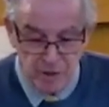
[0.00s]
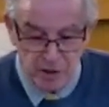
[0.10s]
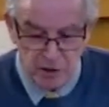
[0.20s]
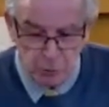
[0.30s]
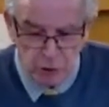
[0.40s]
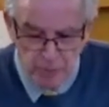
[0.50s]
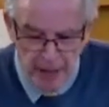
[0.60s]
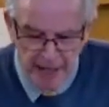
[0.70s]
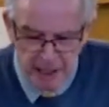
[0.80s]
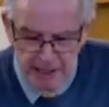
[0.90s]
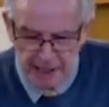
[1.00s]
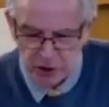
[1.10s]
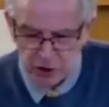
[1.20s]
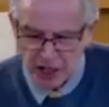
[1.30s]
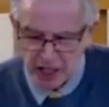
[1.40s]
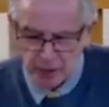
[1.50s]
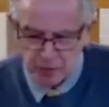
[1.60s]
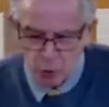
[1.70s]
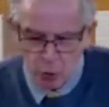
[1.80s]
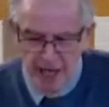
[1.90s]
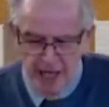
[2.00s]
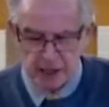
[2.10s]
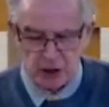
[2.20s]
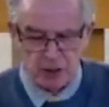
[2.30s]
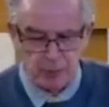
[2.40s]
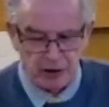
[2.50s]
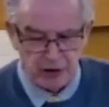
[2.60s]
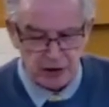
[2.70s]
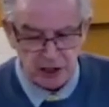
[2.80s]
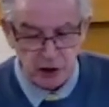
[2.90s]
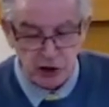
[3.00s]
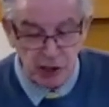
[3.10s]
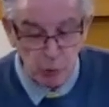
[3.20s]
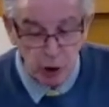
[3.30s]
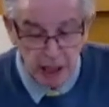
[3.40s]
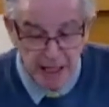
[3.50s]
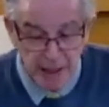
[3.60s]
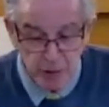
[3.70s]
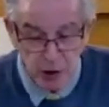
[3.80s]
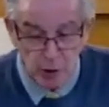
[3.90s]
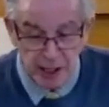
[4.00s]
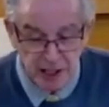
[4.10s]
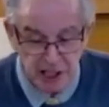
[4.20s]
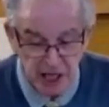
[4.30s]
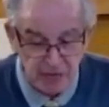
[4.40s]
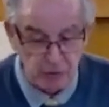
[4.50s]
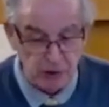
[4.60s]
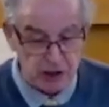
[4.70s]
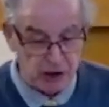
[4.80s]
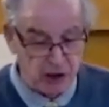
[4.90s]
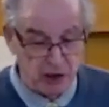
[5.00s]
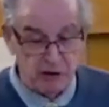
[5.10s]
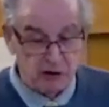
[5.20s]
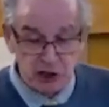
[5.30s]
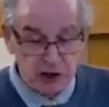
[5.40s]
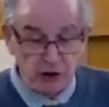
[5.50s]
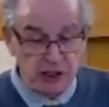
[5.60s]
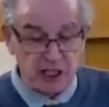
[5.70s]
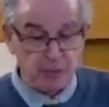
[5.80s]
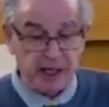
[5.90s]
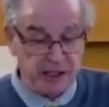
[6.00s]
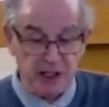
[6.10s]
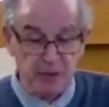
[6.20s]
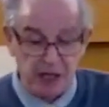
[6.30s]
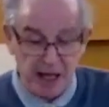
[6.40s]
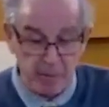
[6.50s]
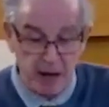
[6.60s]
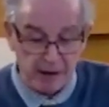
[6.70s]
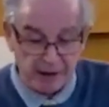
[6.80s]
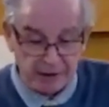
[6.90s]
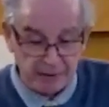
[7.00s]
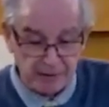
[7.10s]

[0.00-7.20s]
So Rebecca tells Jacob to wait at her brother's and she will let him know when it's safe to return. She's not expecting him to get married.